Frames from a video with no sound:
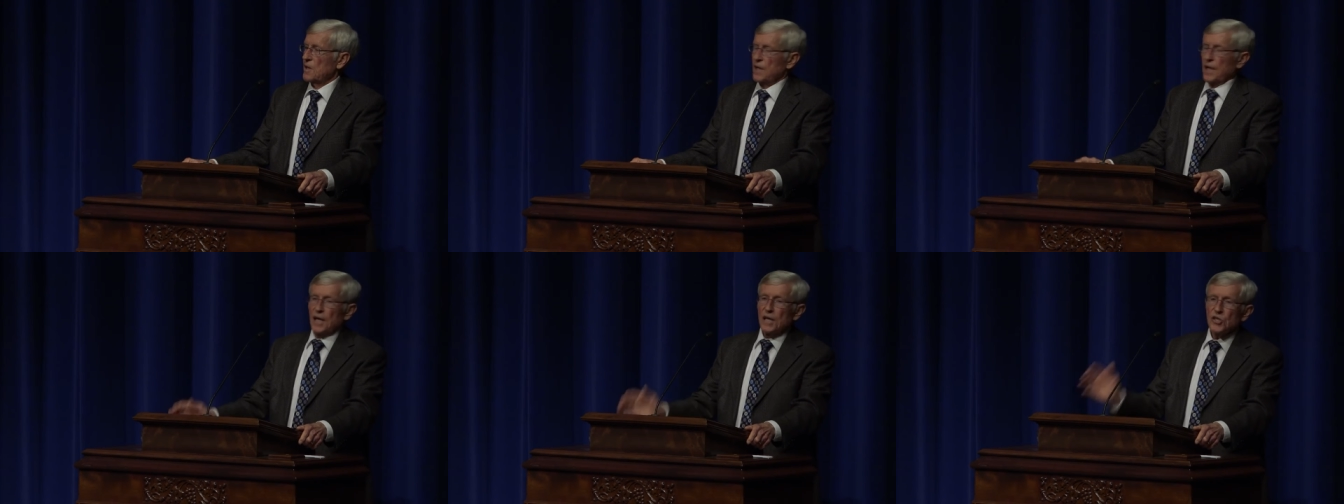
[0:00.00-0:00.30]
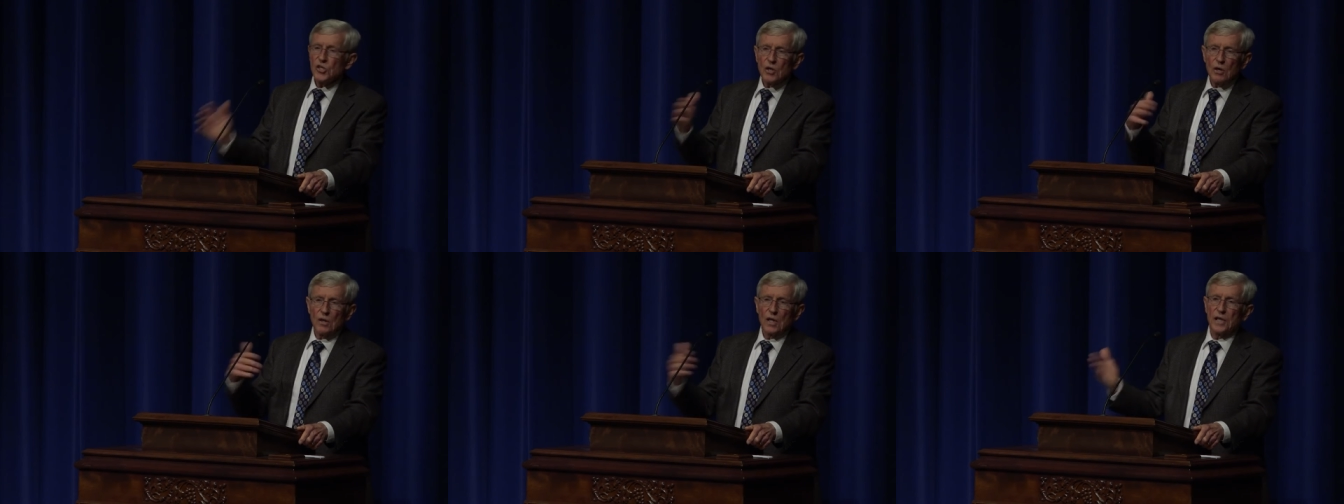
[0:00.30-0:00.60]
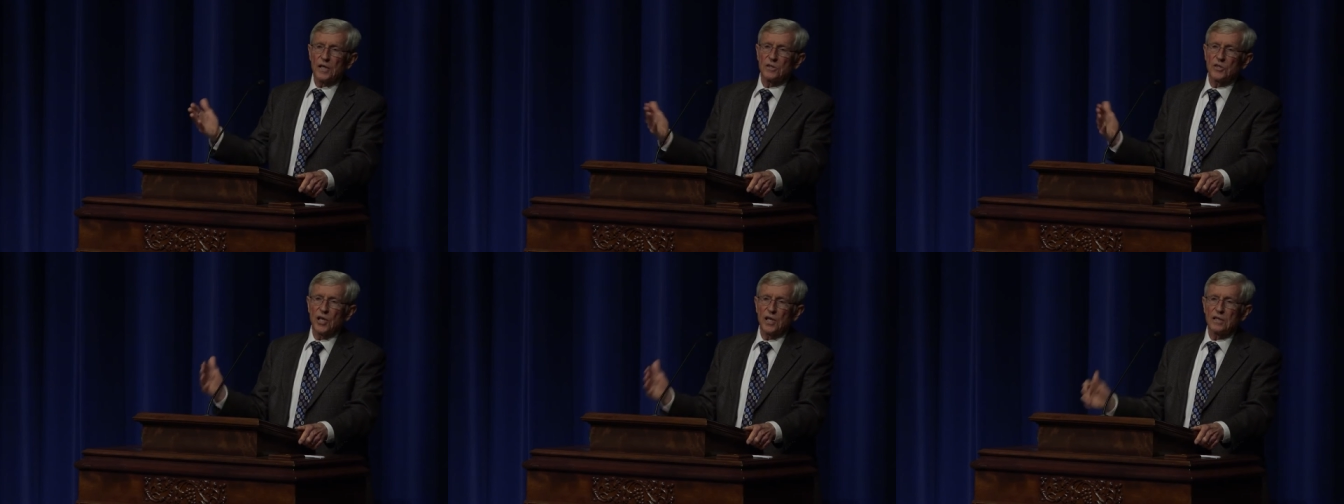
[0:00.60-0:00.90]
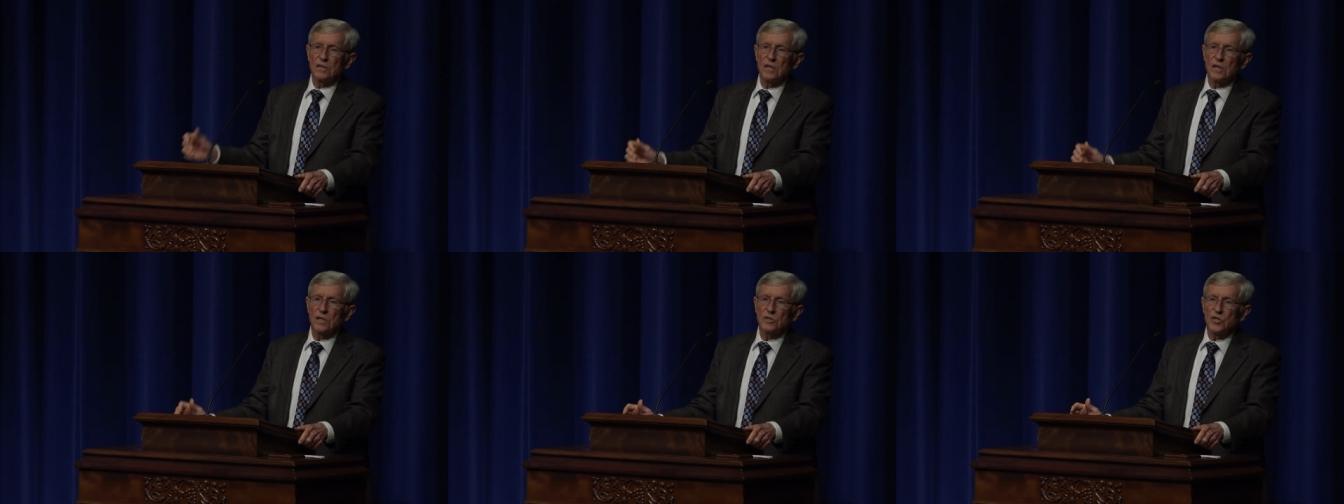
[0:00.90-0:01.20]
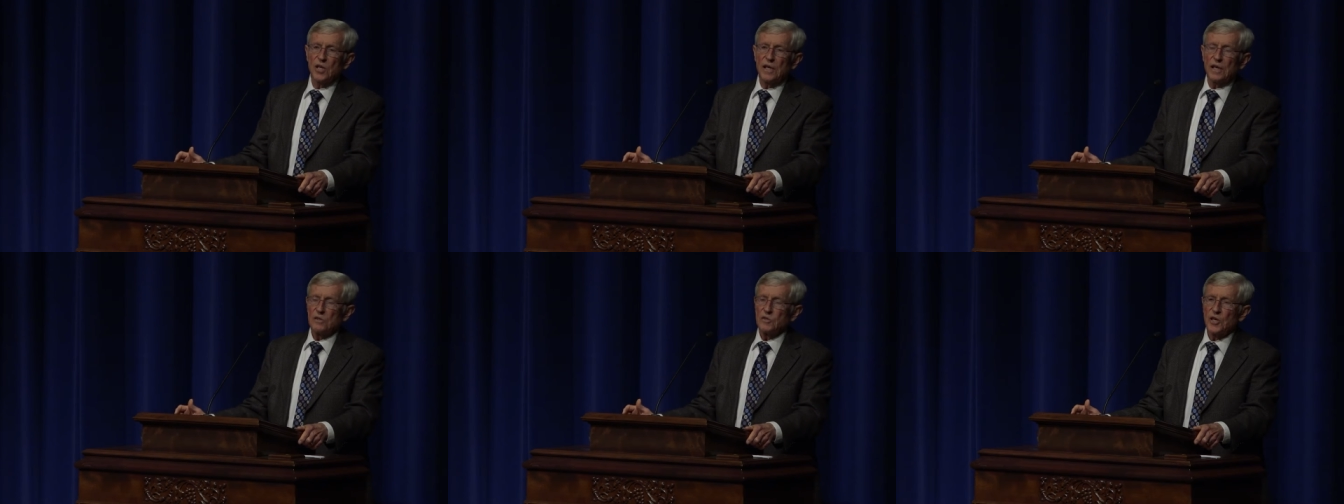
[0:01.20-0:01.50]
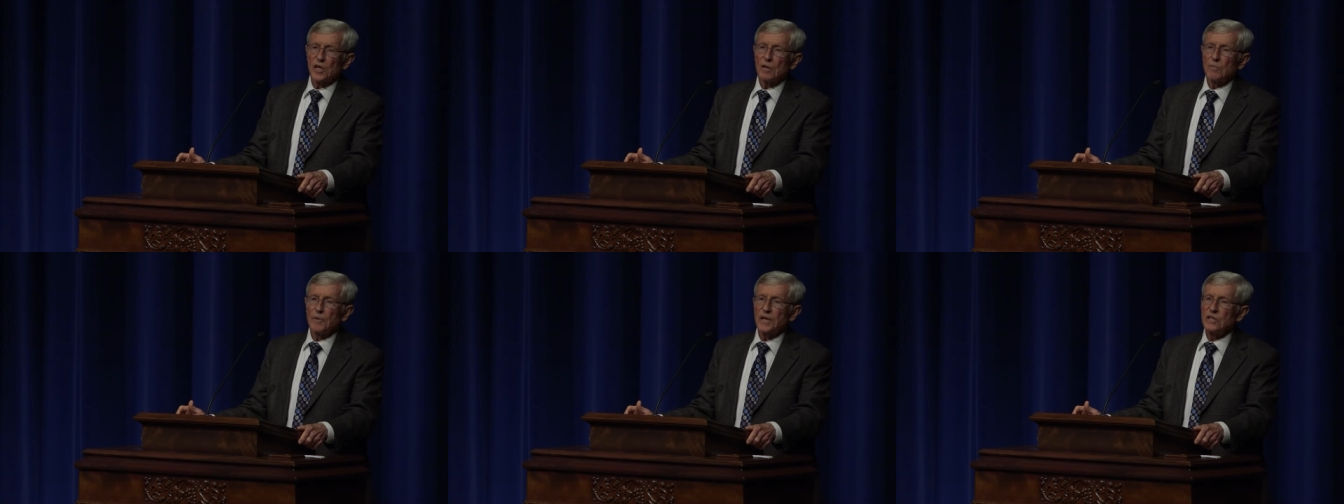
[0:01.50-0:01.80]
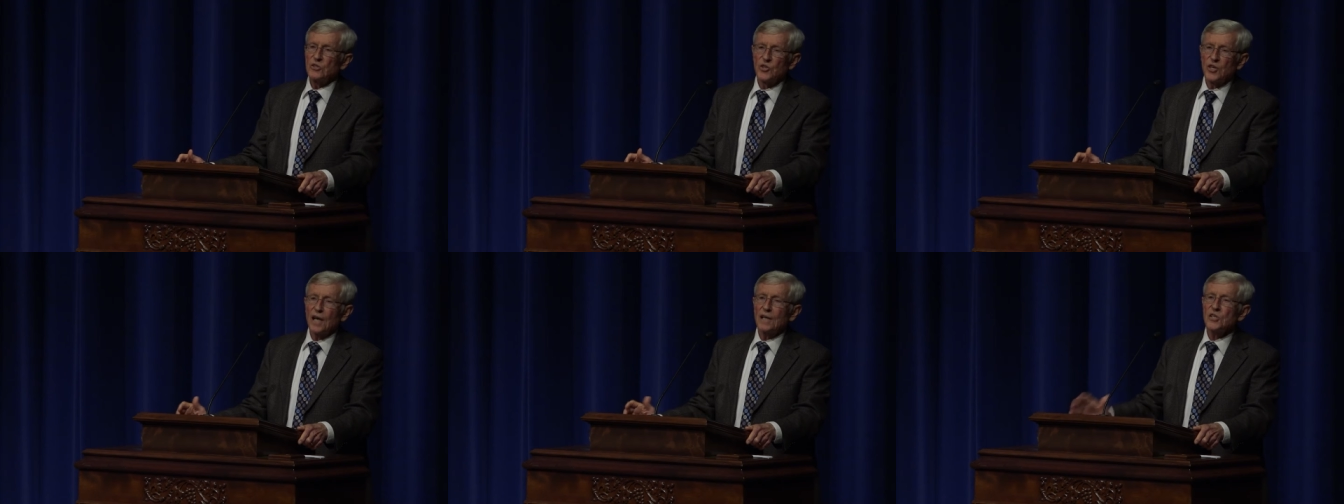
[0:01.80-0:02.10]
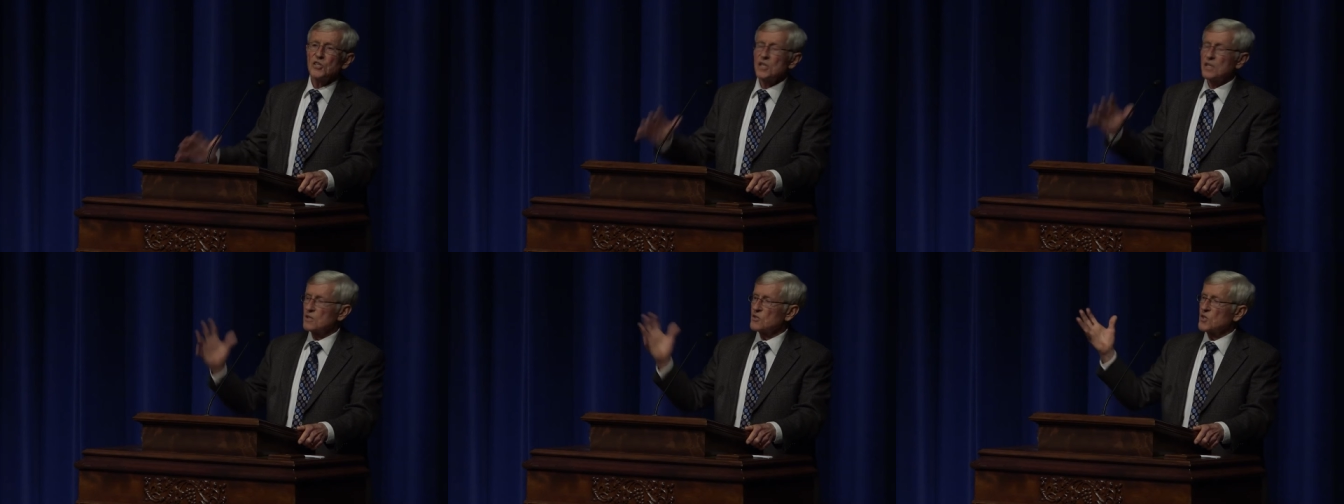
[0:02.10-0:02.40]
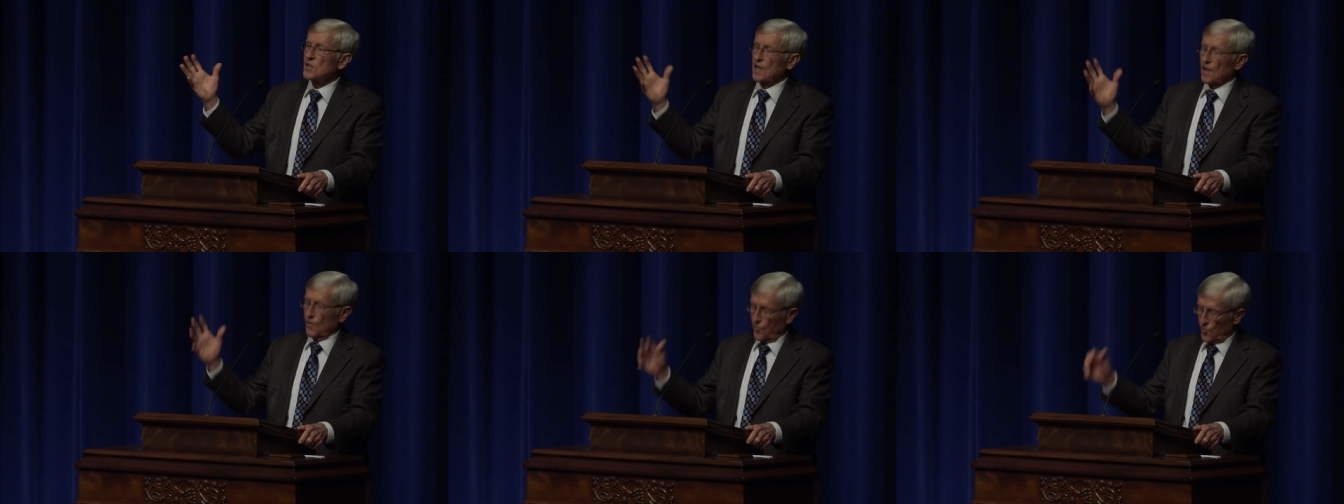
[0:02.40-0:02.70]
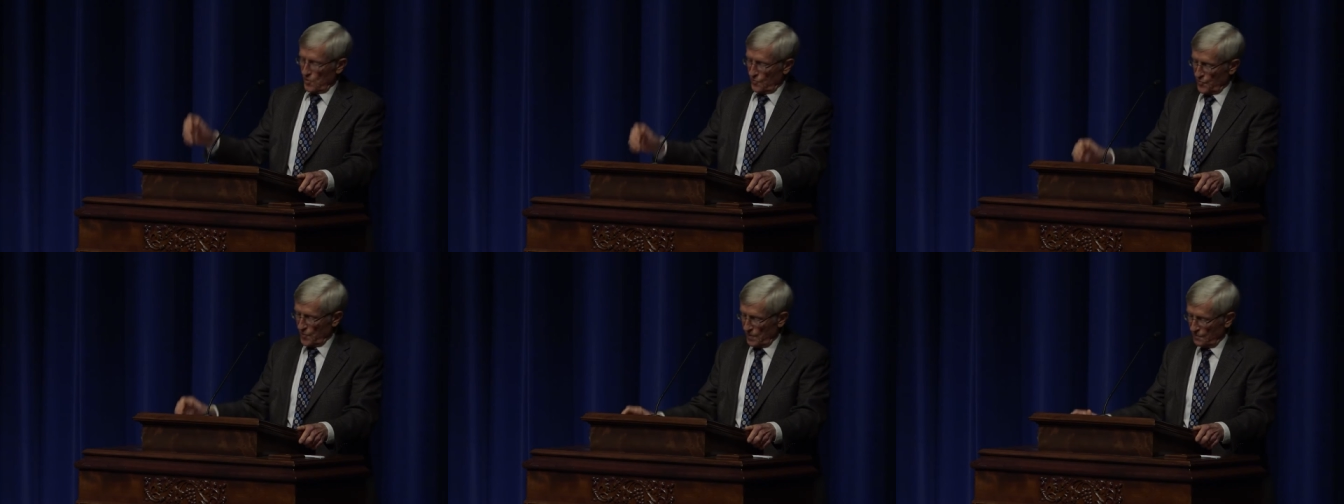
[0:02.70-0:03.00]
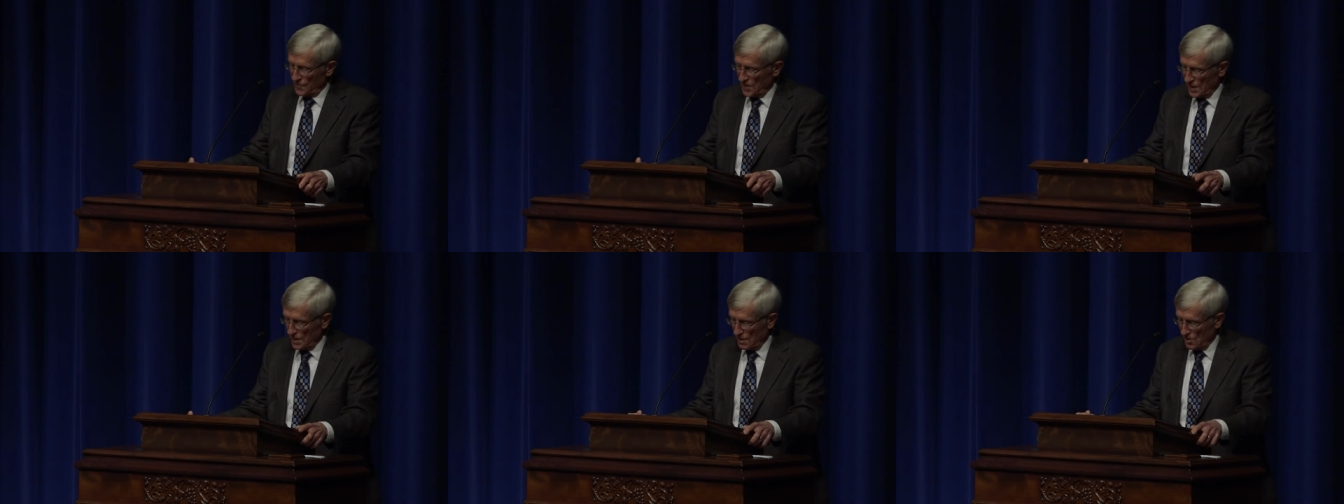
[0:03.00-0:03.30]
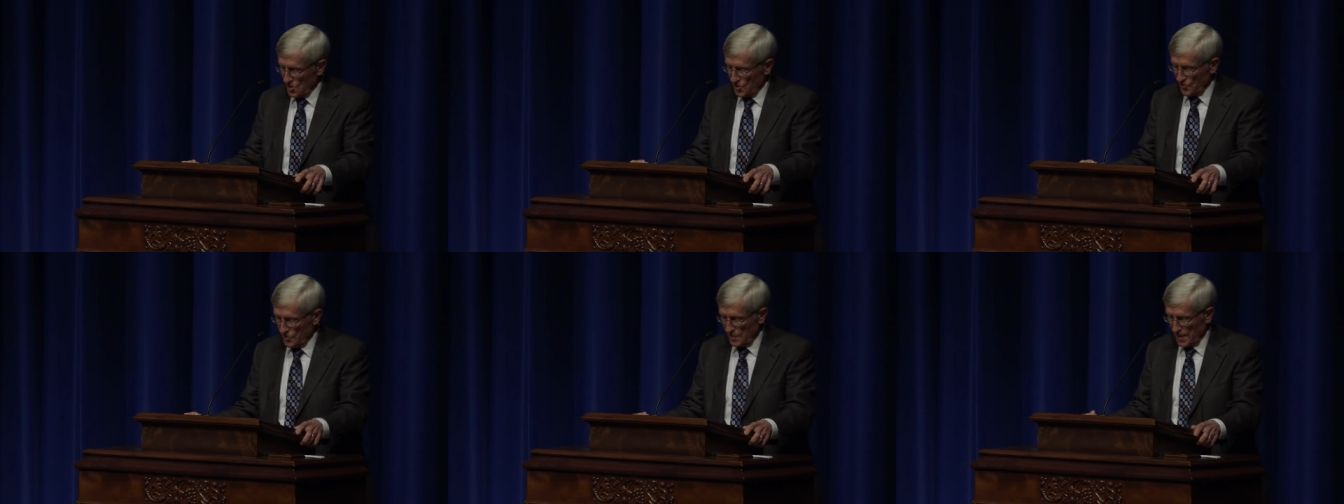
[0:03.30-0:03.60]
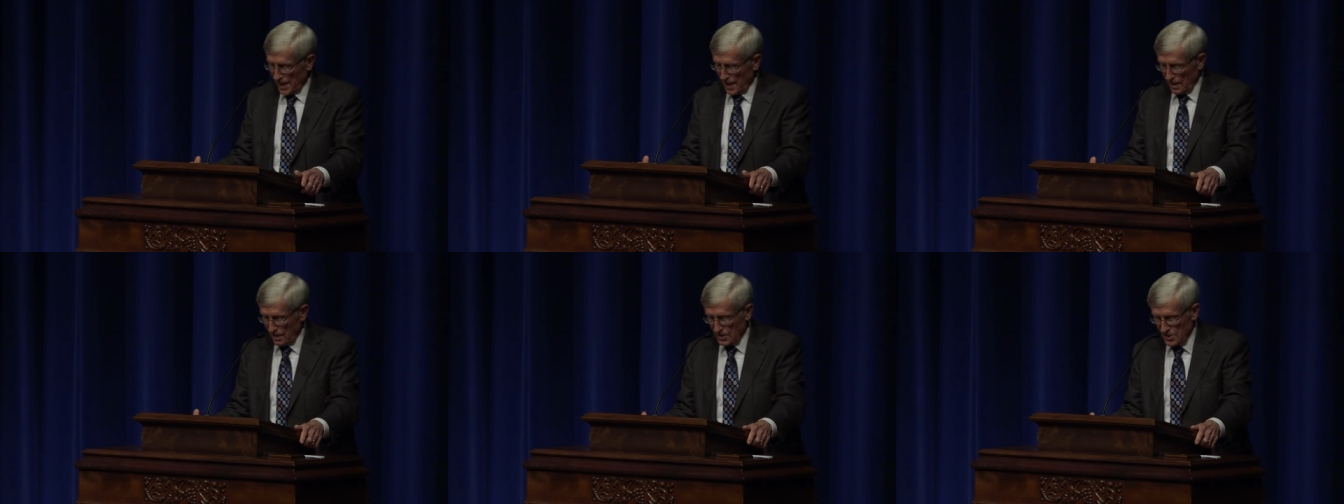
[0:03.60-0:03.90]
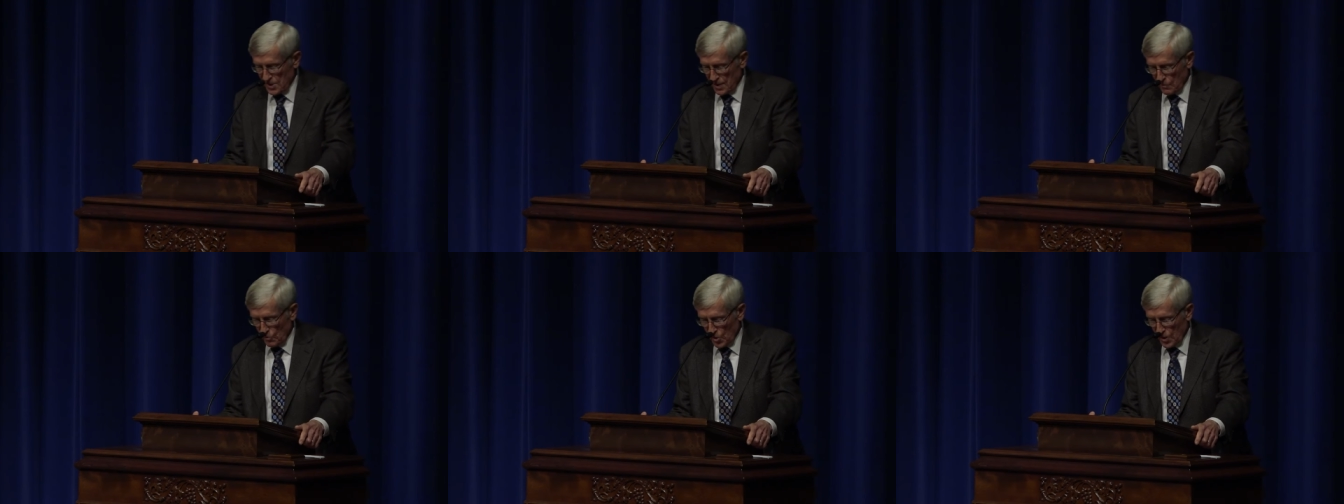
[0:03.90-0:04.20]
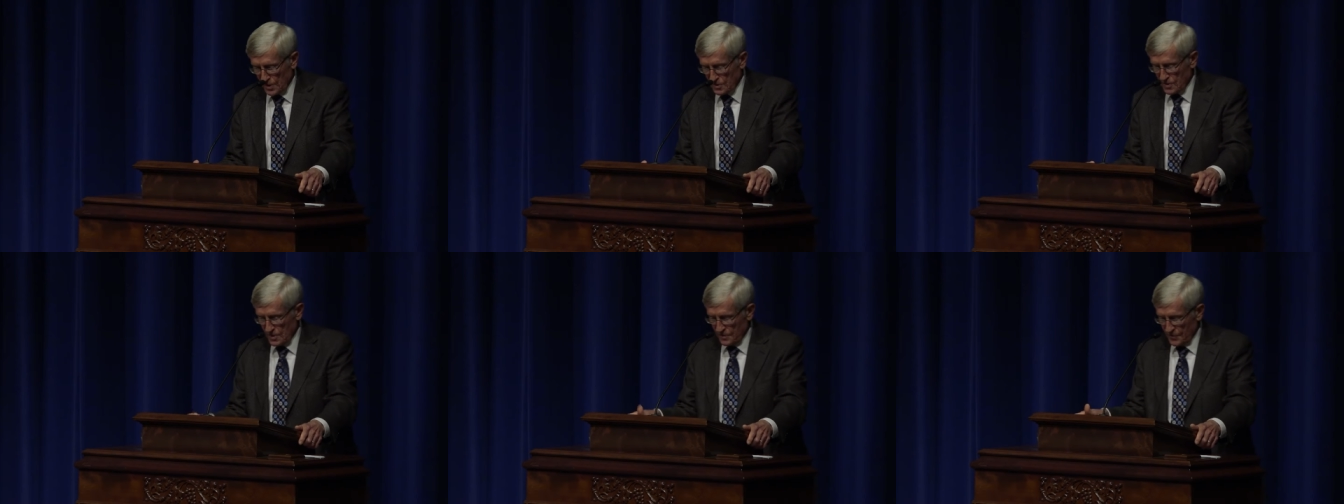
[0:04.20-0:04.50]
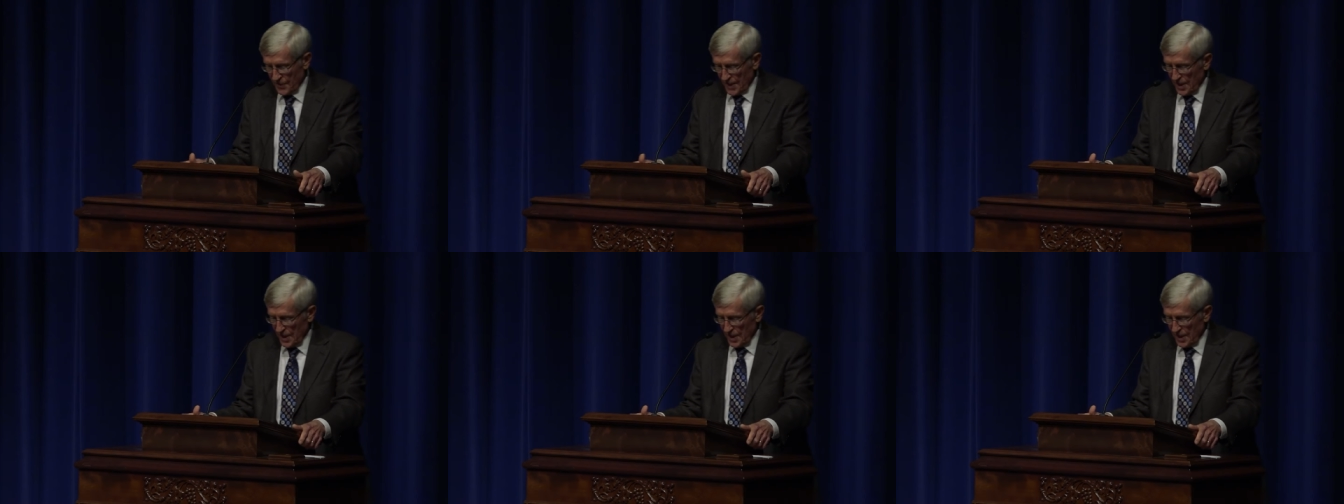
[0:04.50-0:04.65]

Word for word: And it's going to continue to change. It'll be just as different fifty years from now as it was,